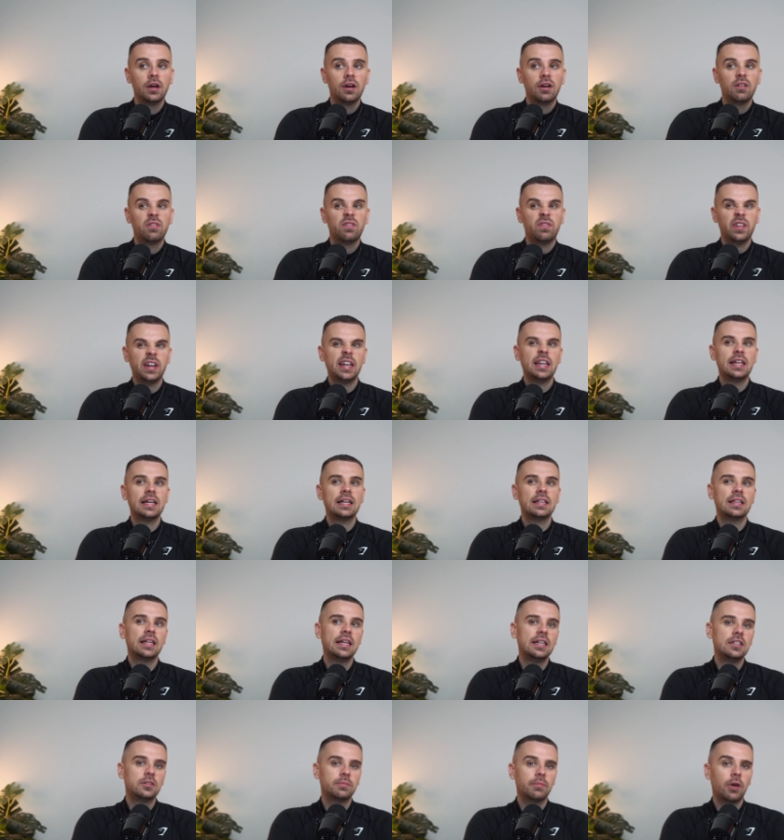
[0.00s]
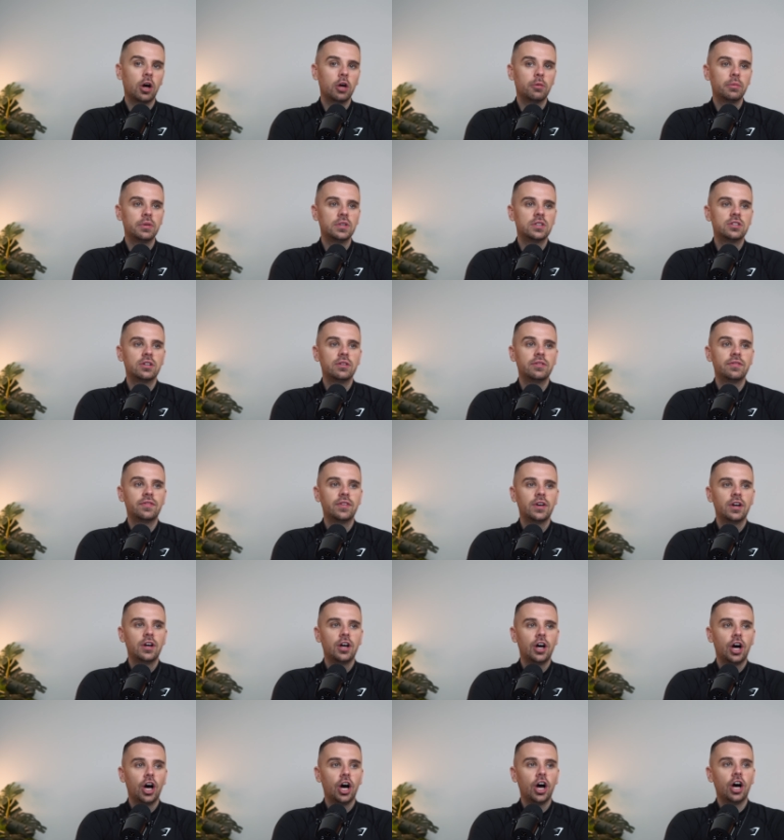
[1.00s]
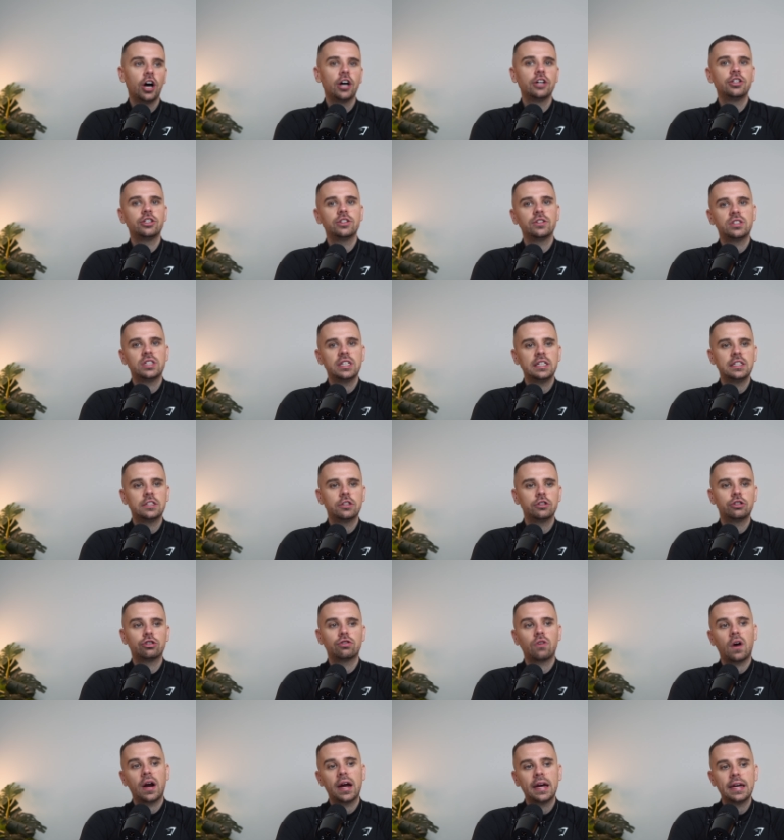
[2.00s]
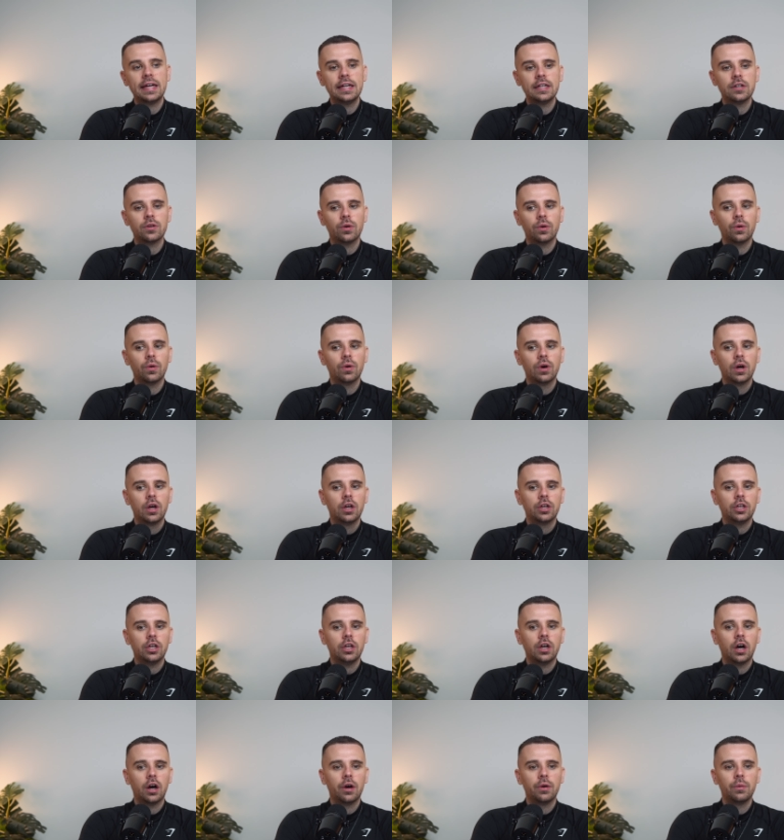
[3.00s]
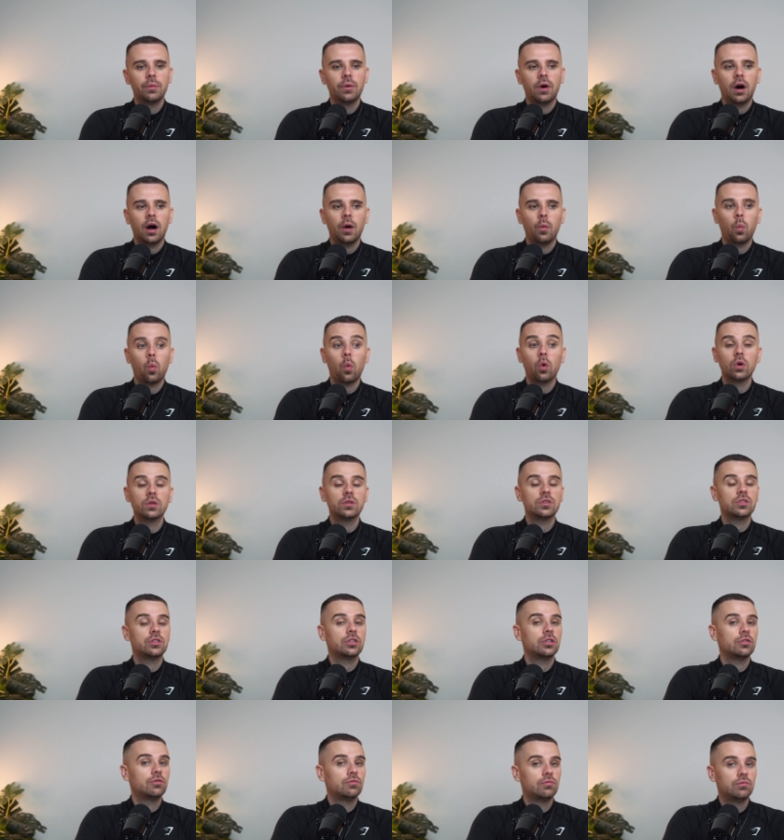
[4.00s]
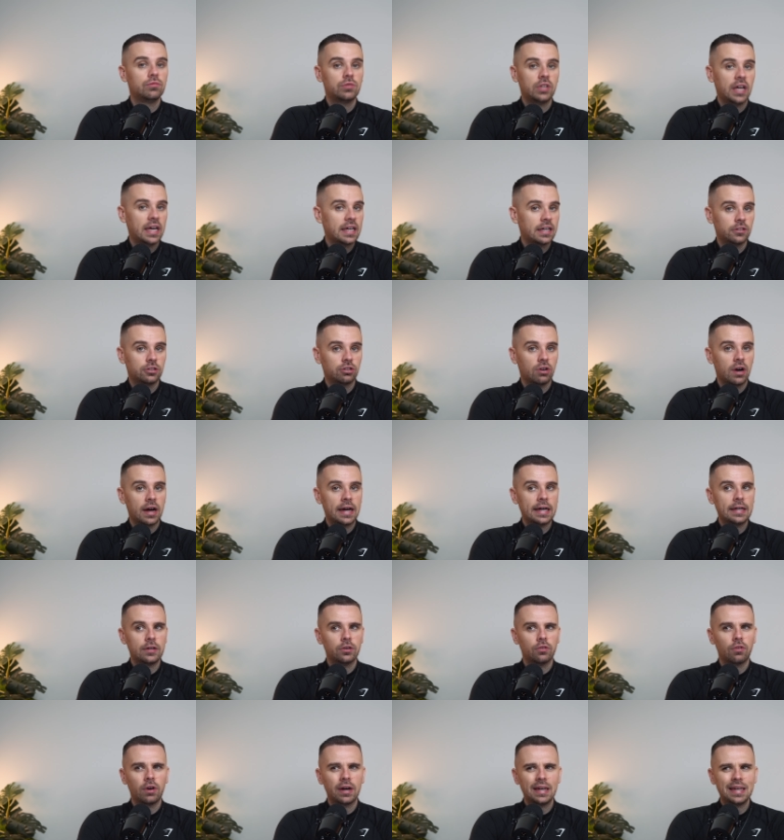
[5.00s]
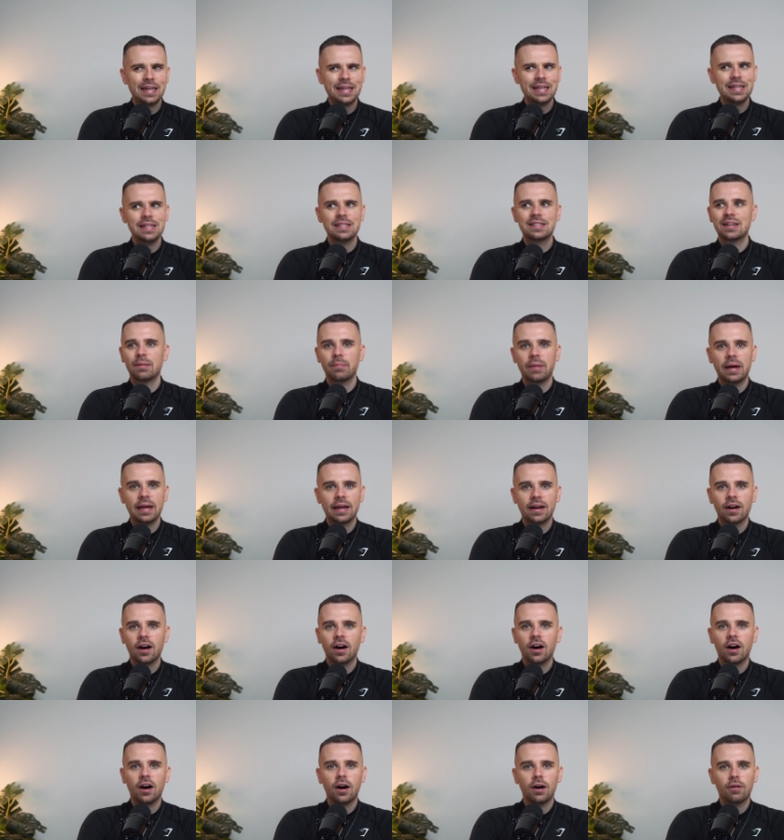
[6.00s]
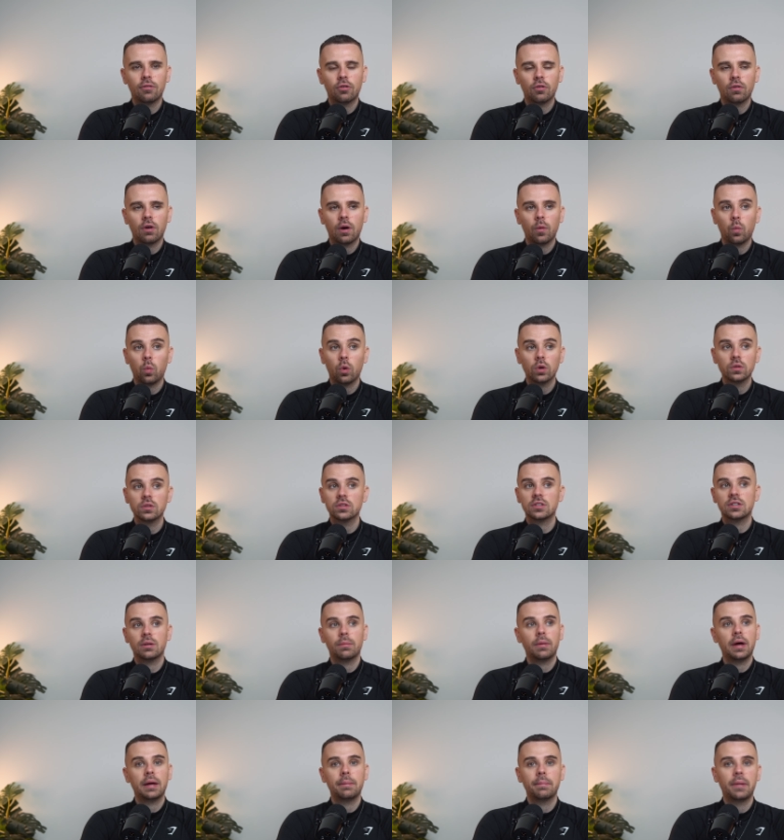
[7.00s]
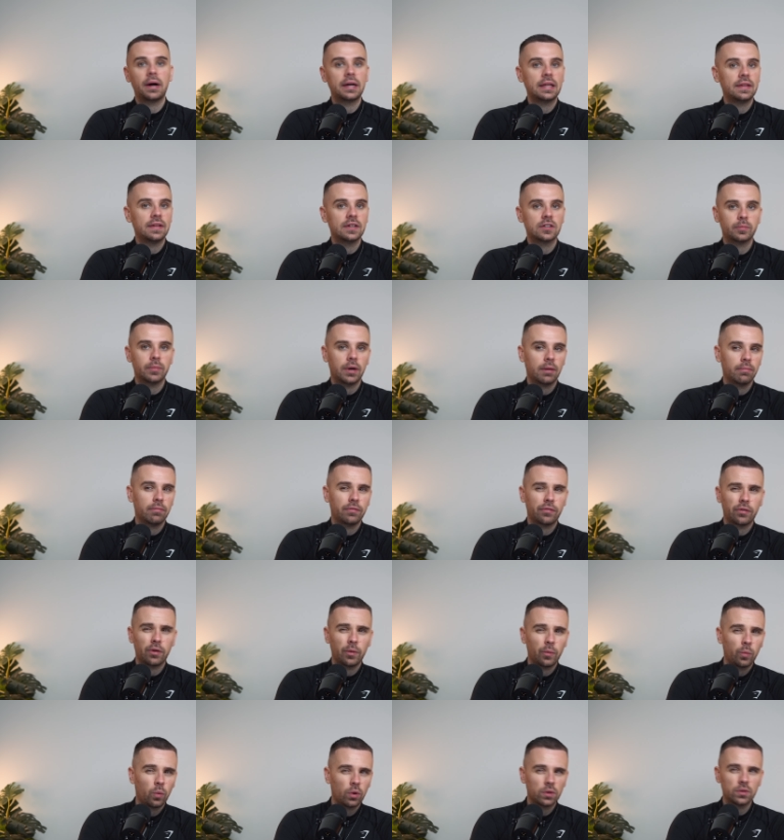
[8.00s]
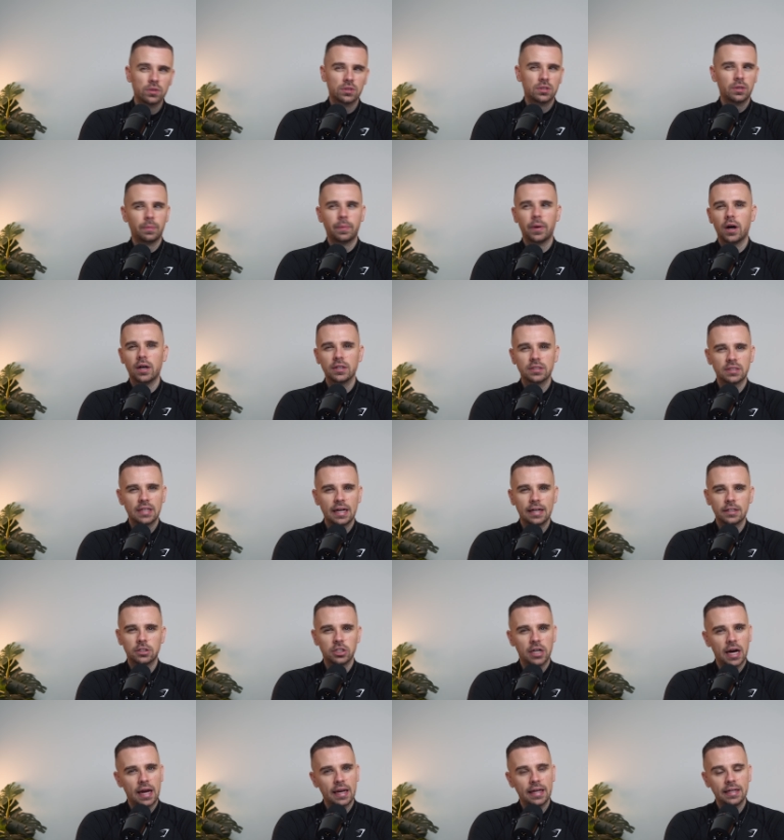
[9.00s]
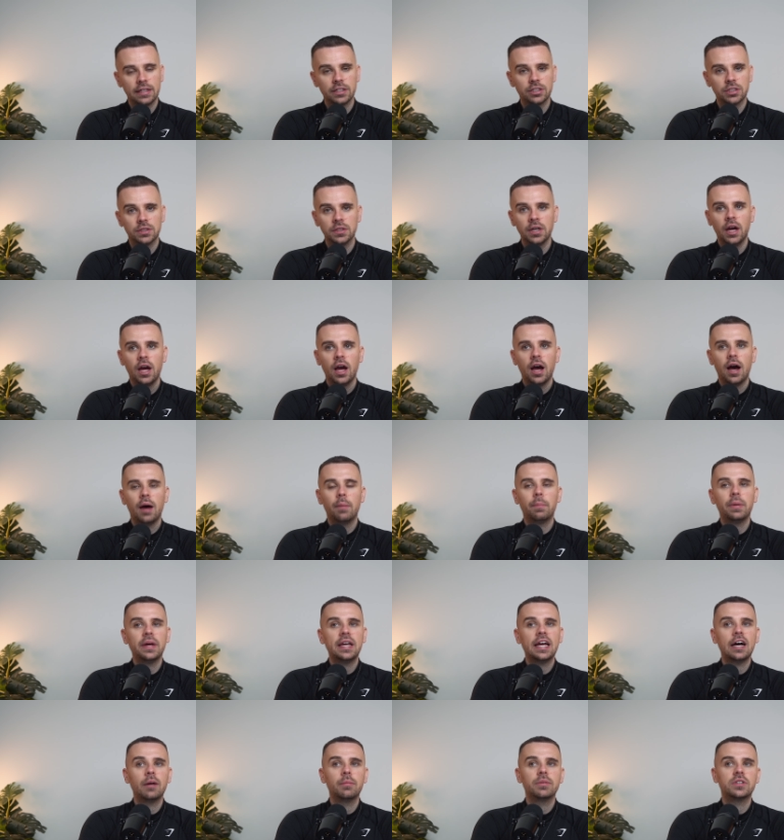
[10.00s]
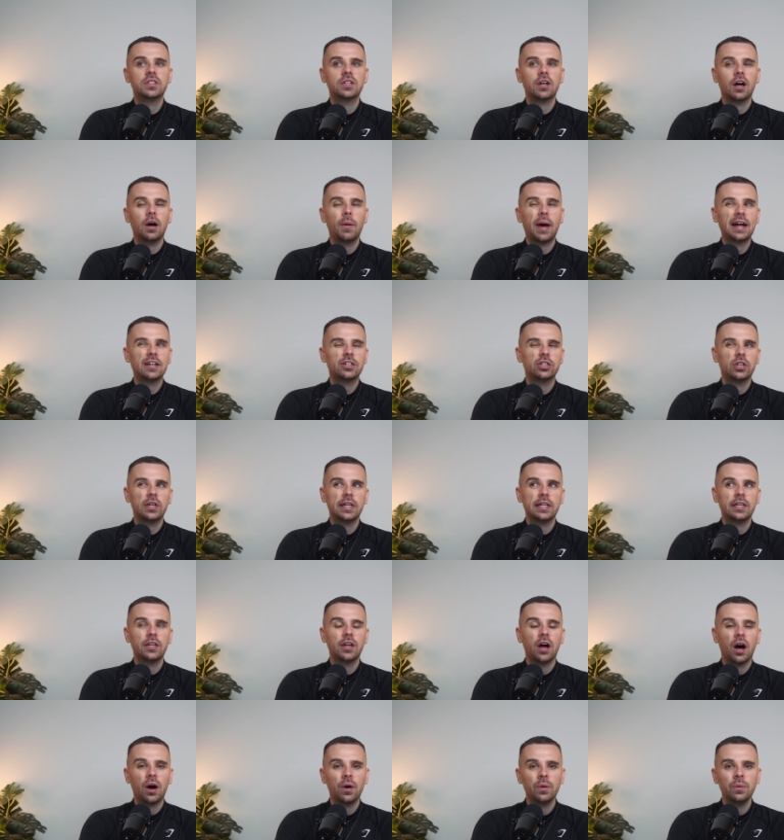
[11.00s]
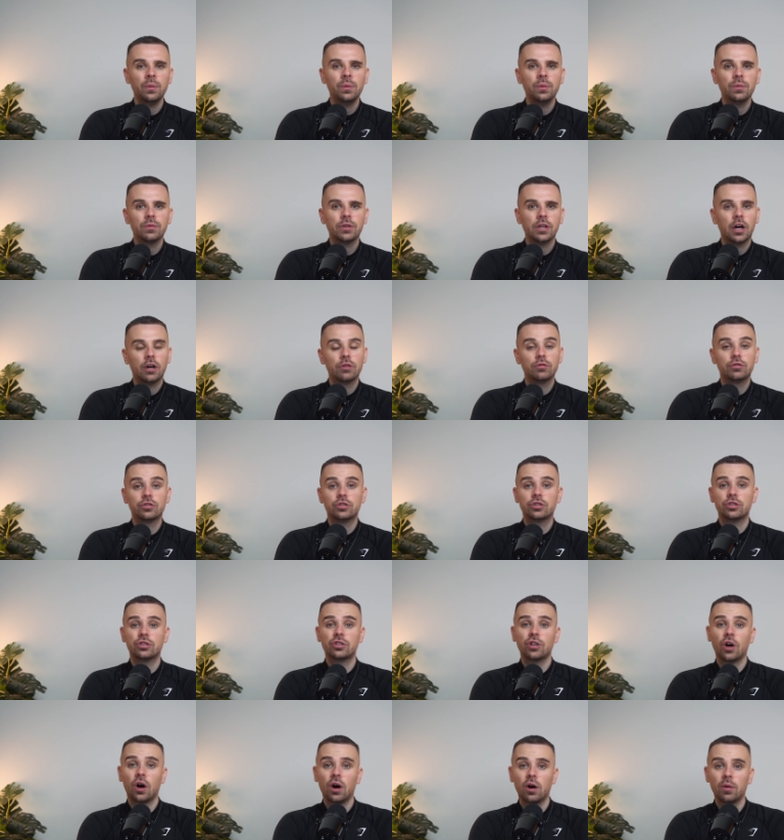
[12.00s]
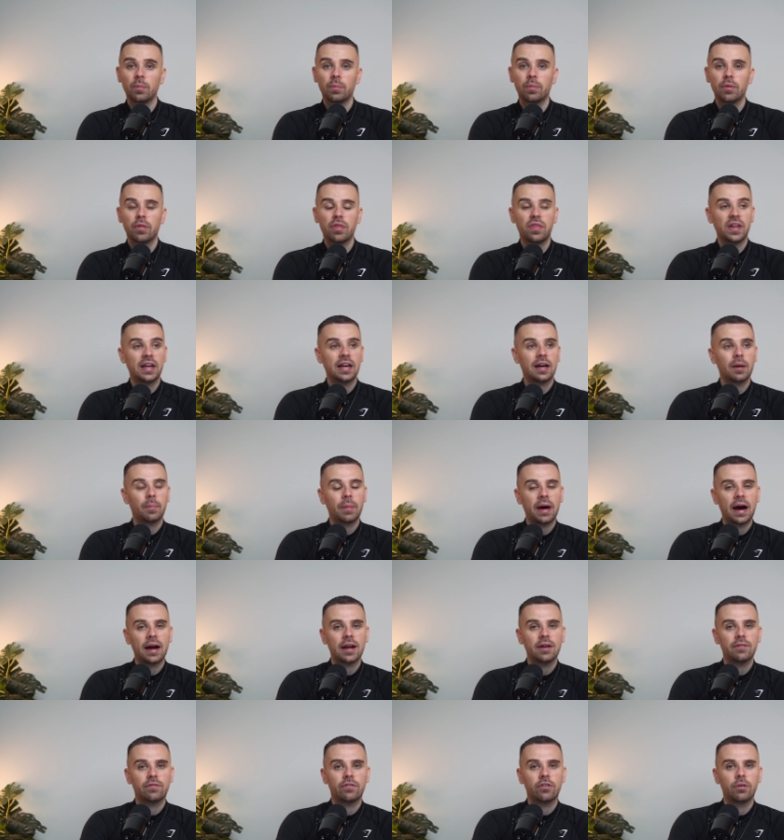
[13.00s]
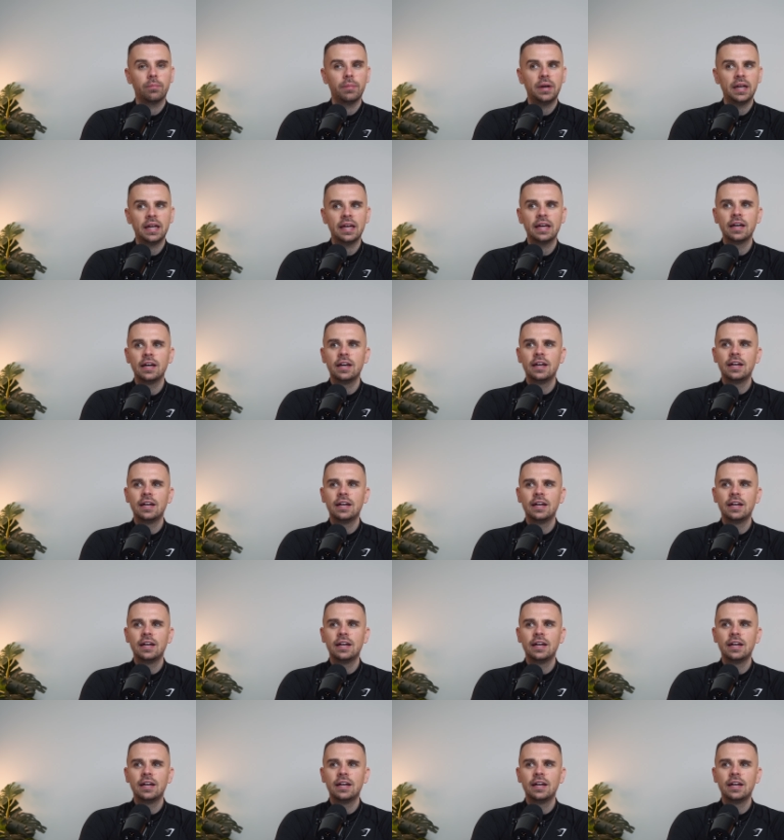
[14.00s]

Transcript: feeling these moments of urgency to trade or, you know, I want to take a trade or I need to make R or I want to make money this month or I want to pass that challenge and, and being able to go actually no, you know, stop, think about it for a minute